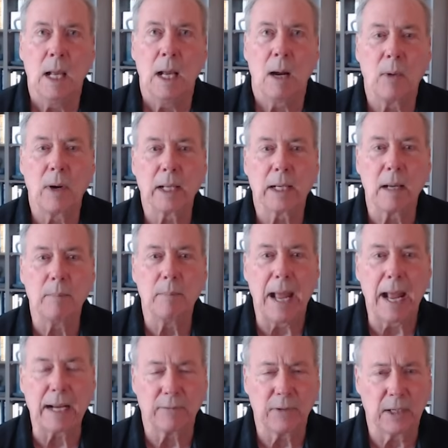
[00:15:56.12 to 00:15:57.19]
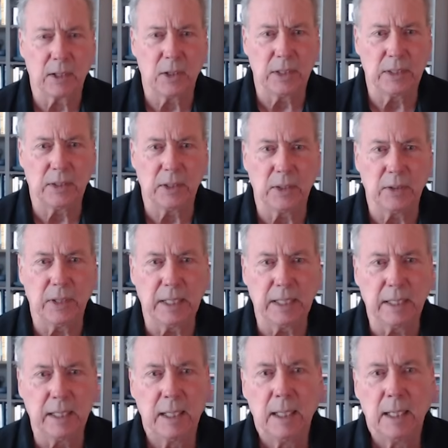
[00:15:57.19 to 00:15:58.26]
I want to come back, if I could, to the
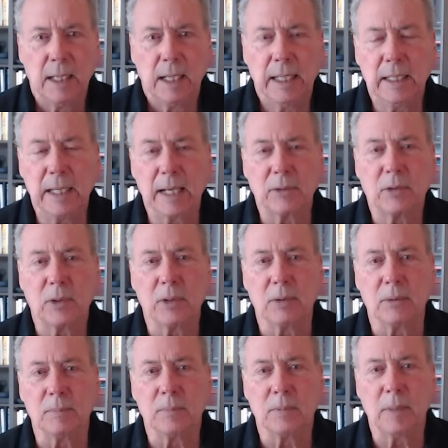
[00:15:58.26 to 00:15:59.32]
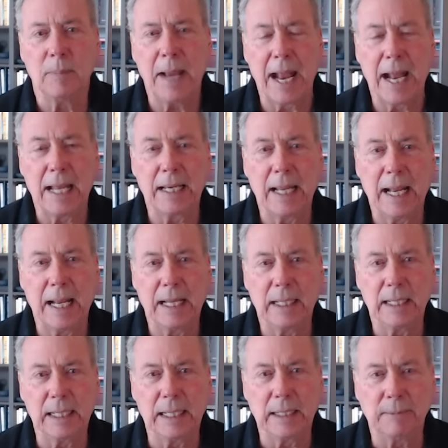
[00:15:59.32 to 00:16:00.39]
industrial demand and
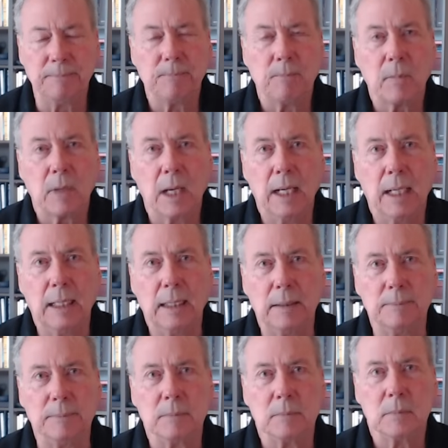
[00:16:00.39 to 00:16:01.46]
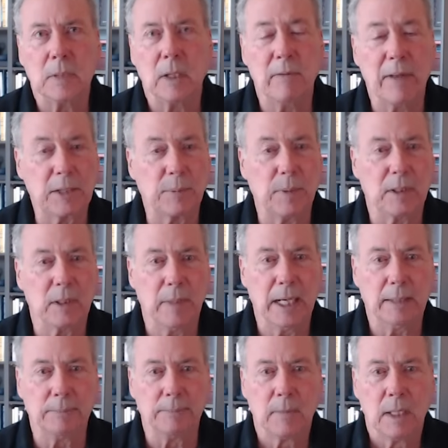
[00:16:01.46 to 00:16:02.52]
the uh, investment
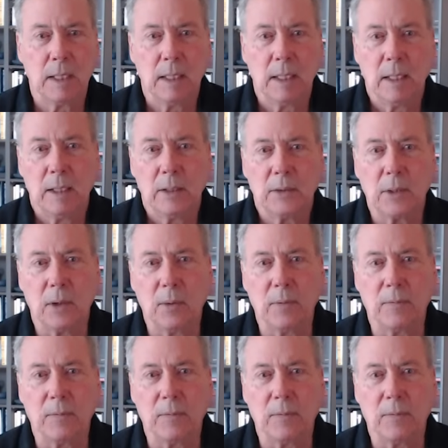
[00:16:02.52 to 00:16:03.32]
demand. So